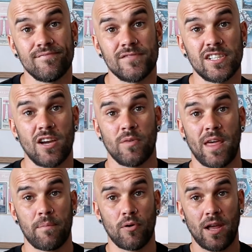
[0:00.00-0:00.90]
So with
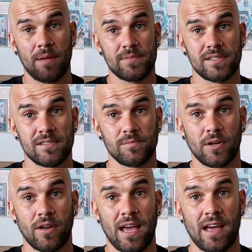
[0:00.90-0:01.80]
our pull-ups,
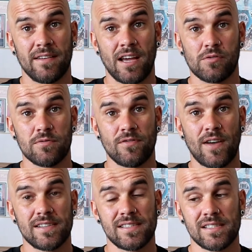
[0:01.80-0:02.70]
we've got our knuckles
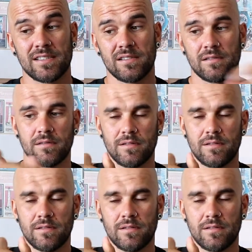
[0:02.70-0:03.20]
facing,